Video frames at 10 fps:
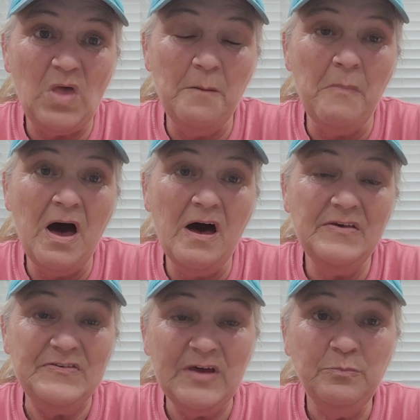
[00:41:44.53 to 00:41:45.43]
my
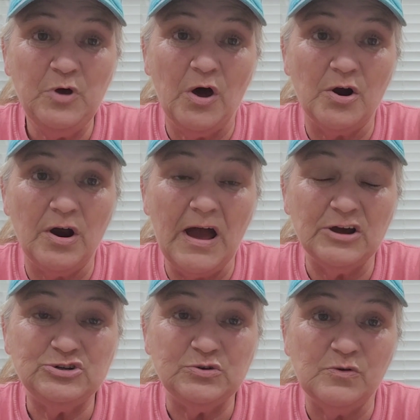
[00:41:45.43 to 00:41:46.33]
stepdaughter
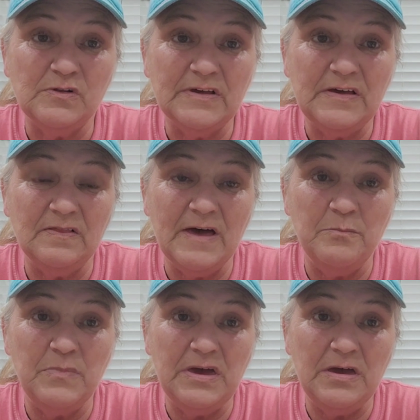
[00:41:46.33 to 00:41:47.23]
actually lent
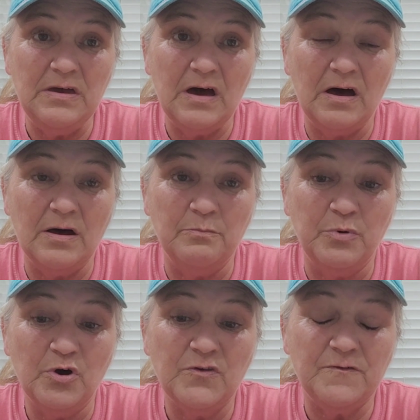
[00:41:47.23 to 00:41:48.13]
me um,
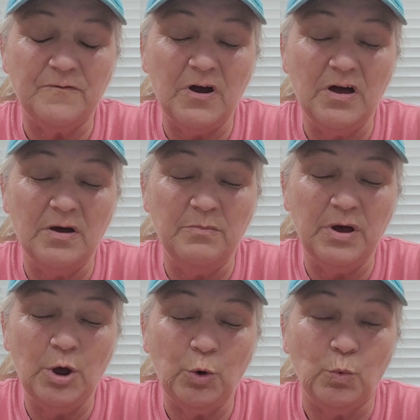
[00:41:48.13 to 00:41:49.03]
books
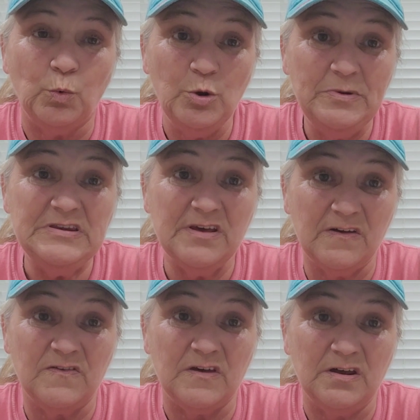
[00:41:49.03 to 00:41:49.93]
from Ruby
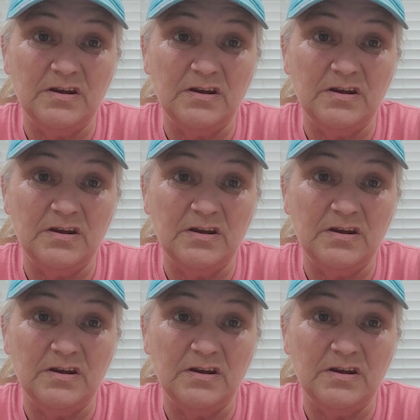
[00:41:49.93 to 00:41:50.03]
Dixon.